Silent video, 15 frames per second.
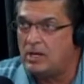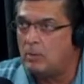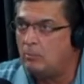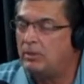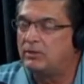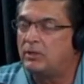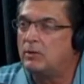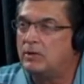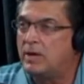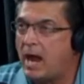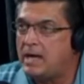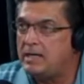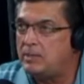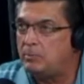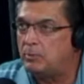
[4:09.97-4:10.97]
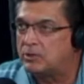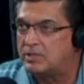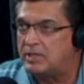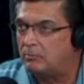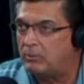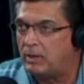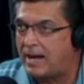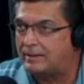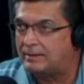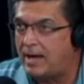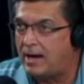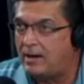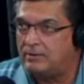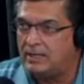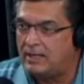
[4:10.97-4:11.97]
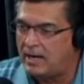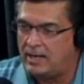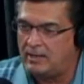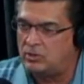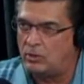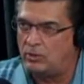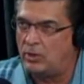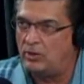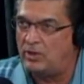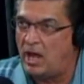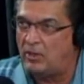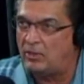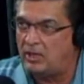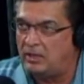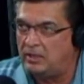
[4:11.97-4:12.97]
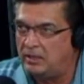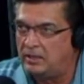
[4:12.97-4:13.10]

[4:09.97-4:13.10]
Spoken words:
But they're 90% blacked out, and so they're nothing.